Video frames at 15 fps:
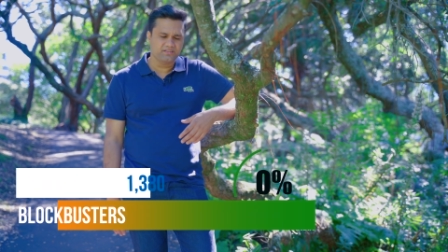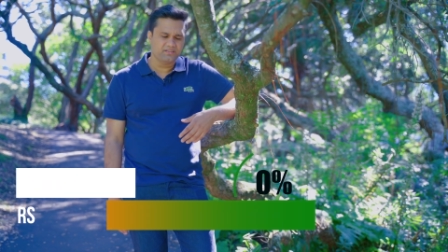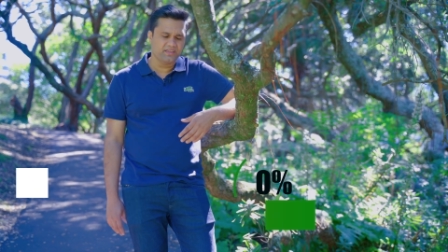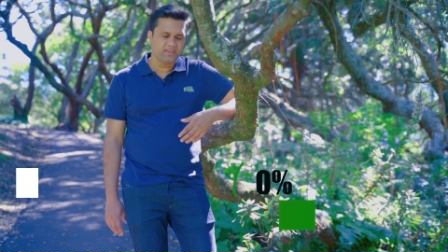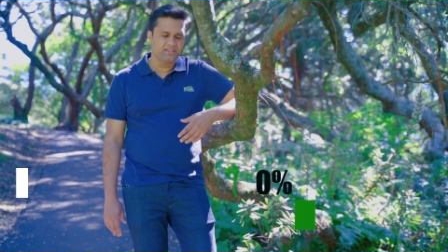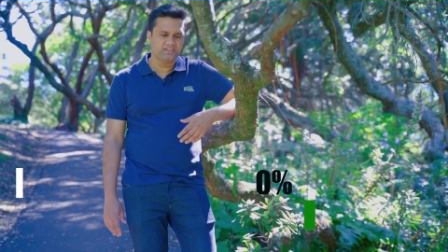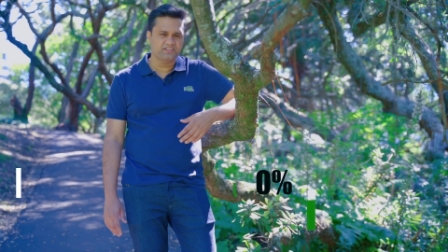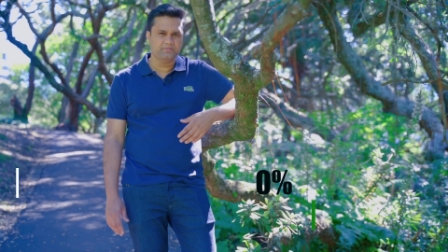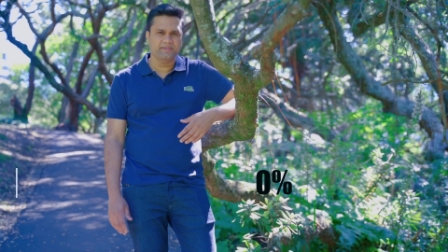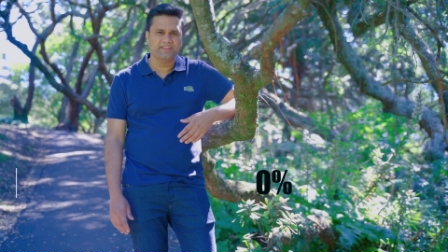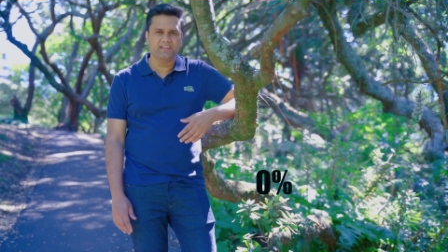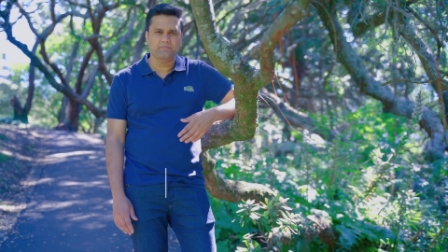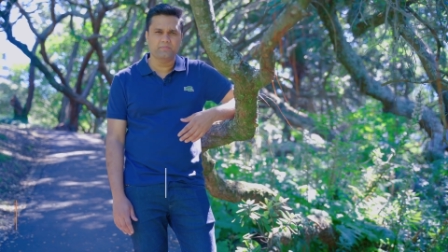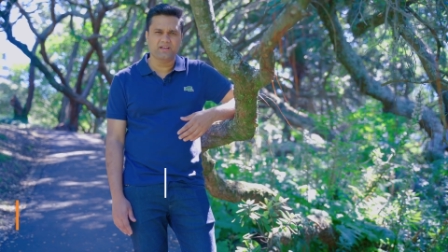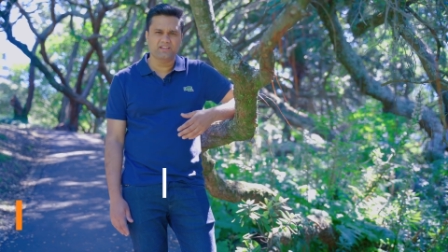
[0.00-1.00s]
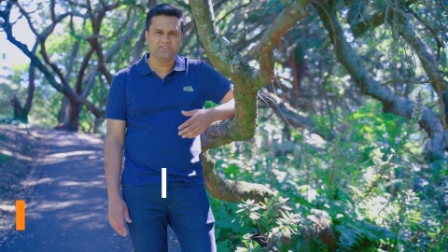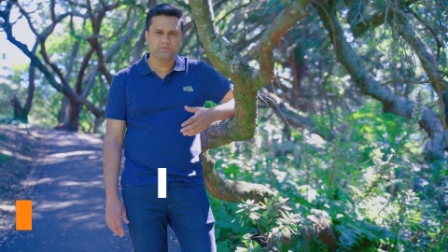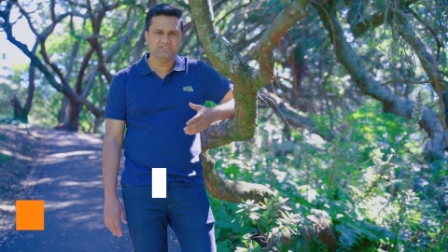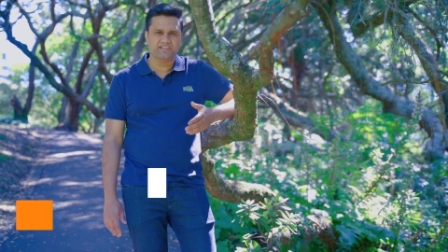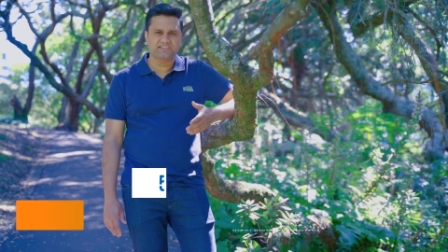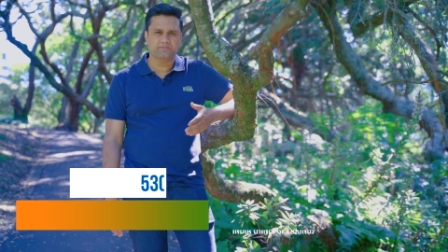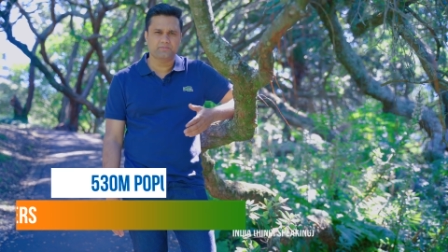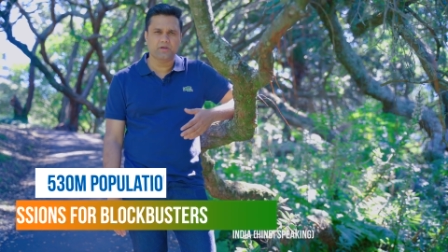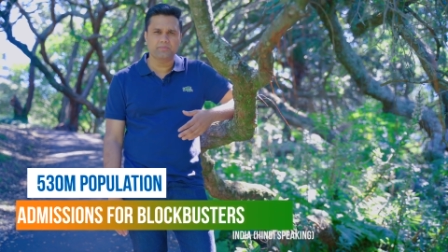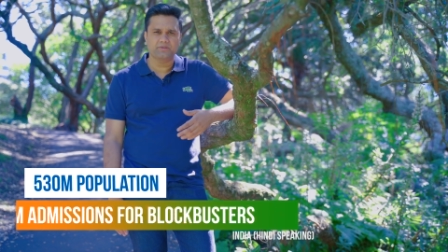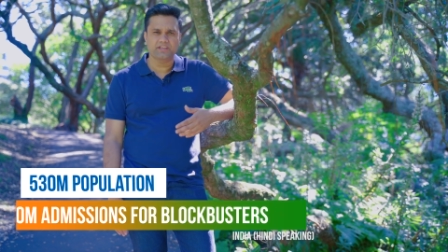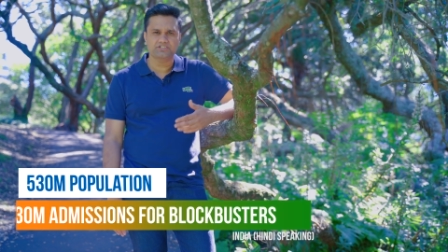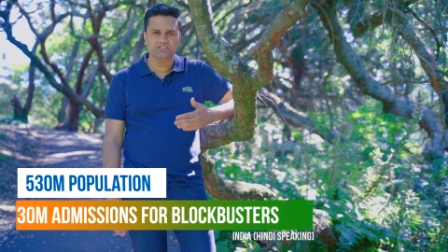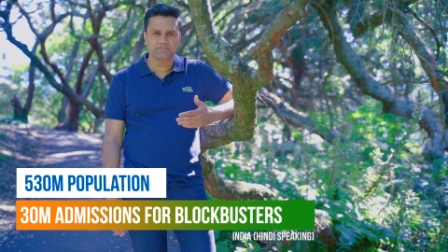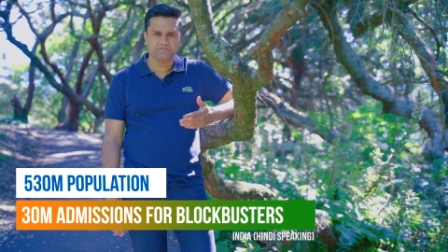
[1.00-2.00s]
the Hindi-speaking belt, which has a
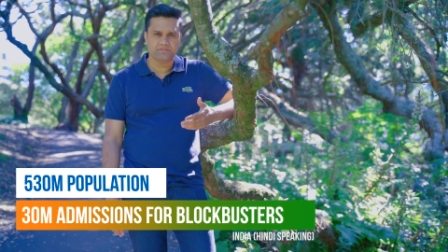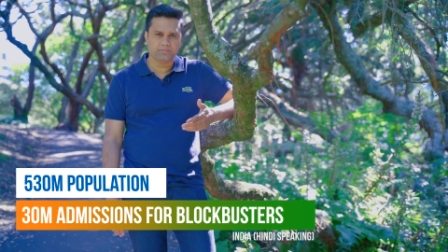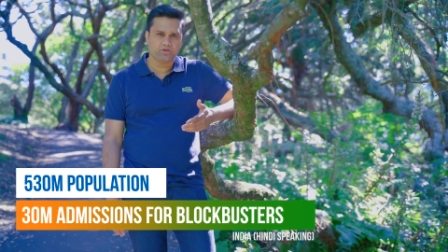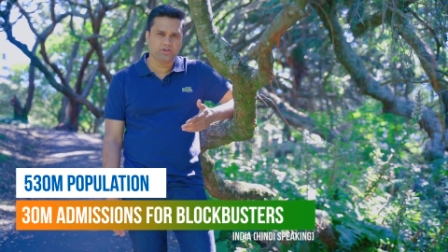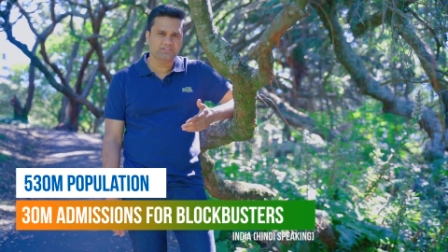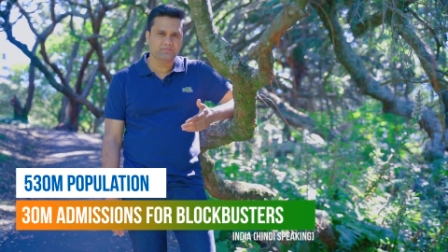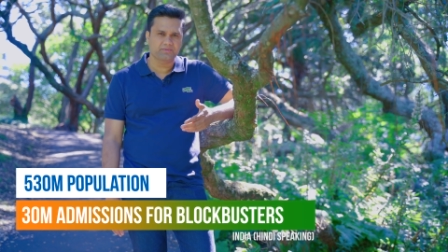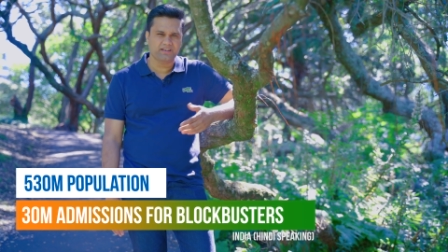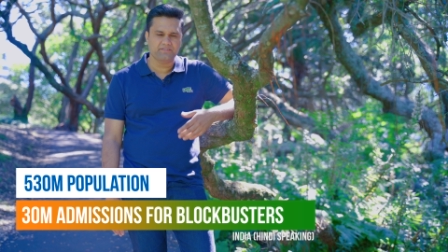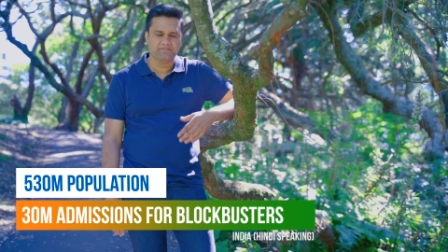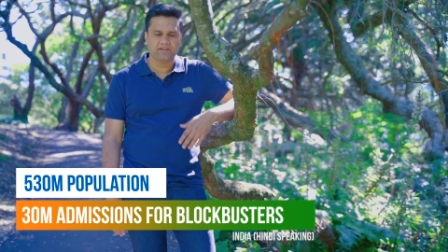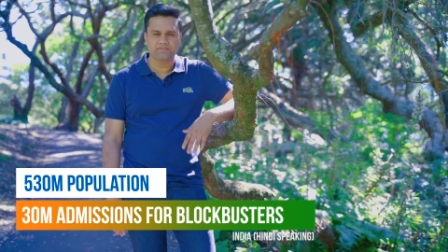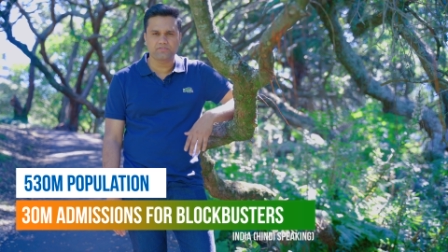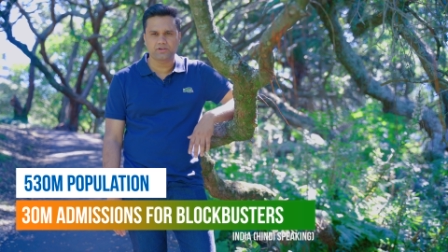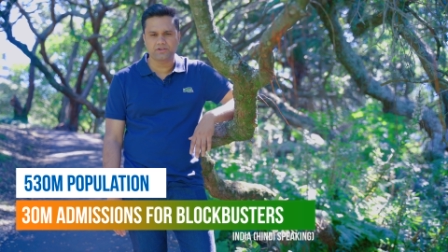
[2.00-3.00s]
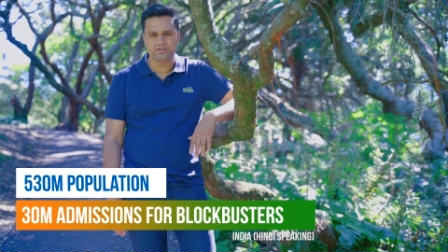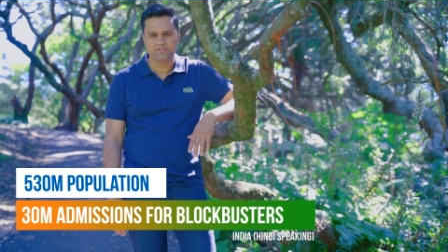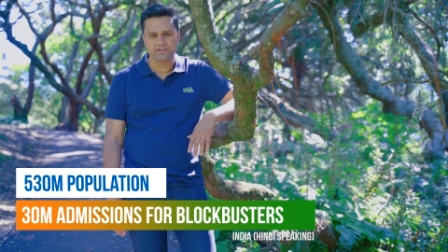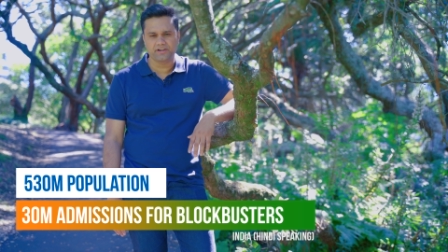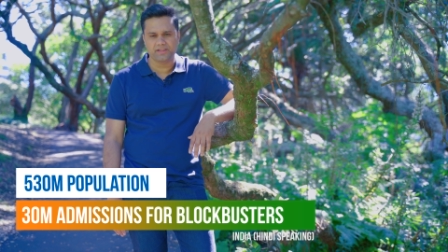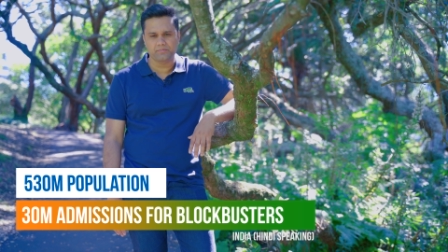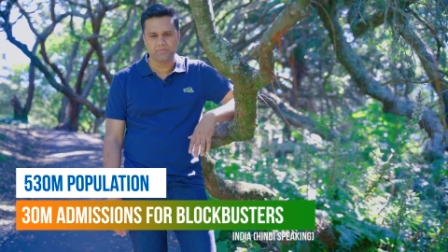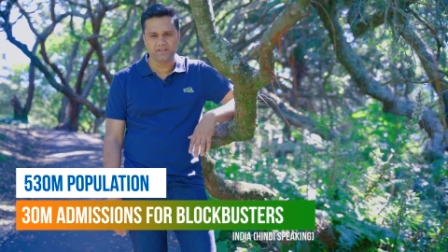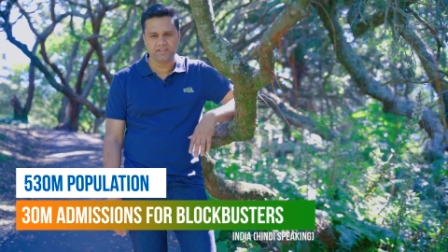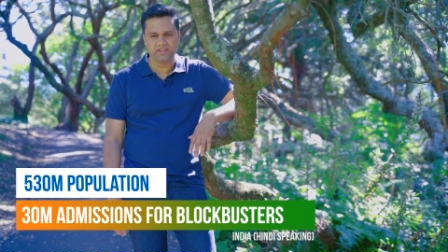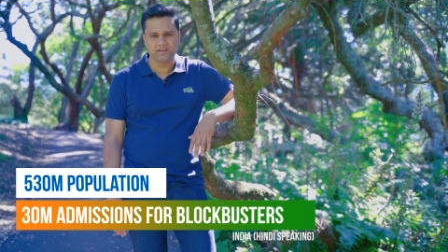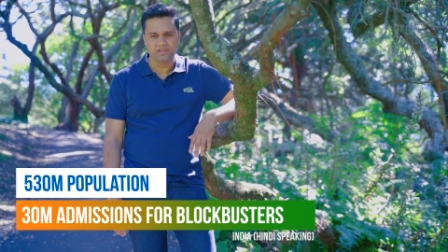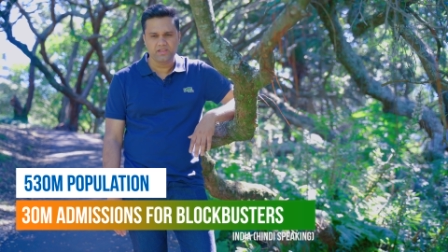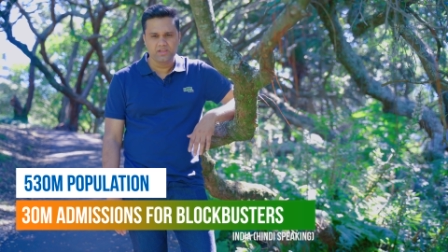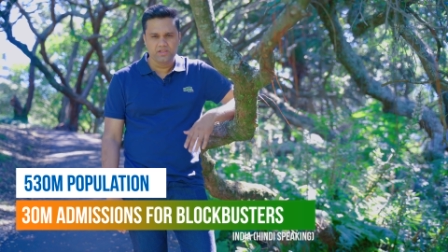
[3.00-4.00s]
population of approximately 530
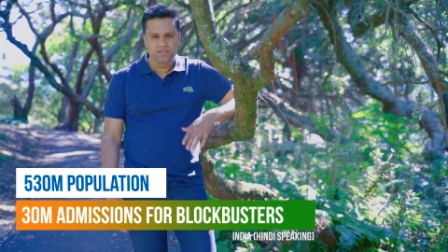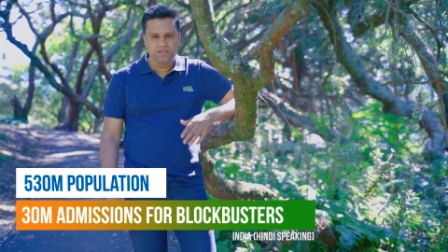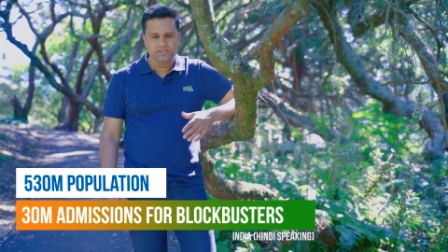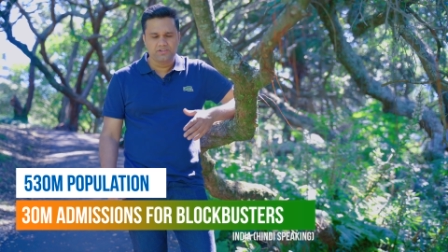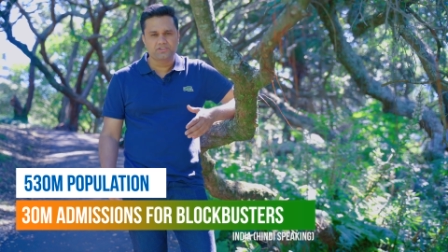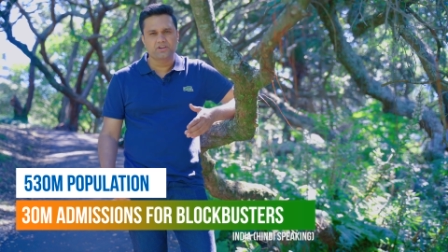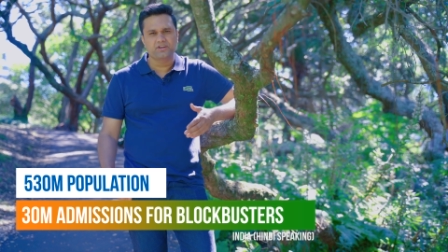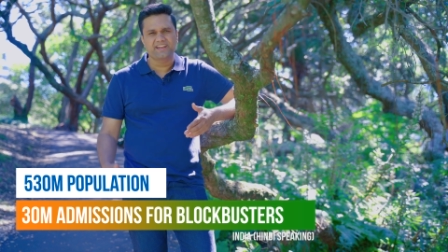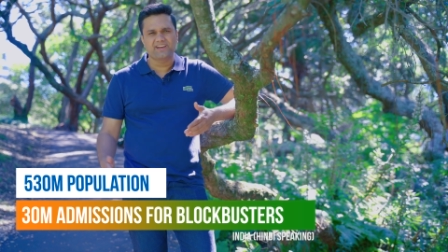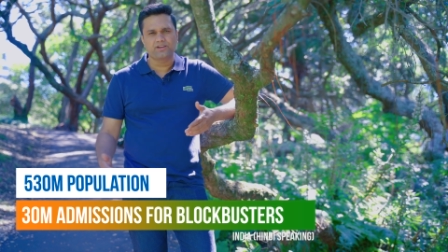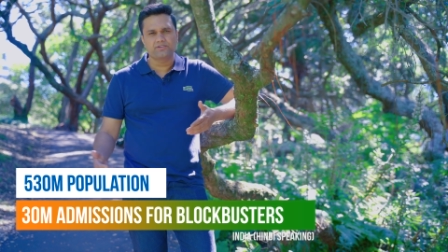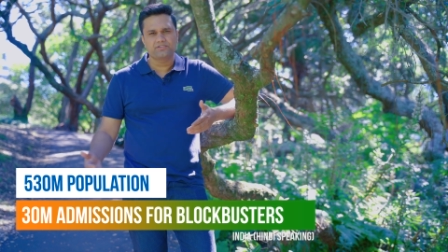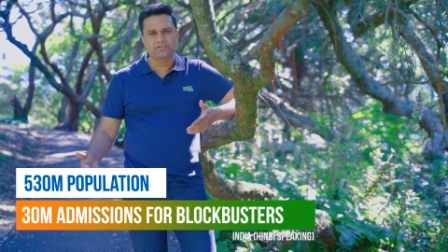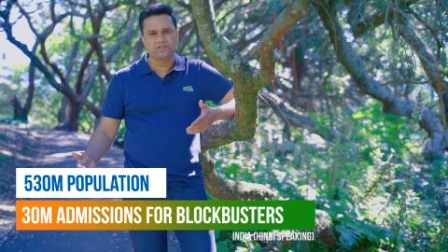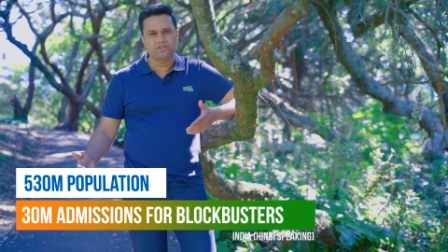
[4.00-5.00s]
million, the turnout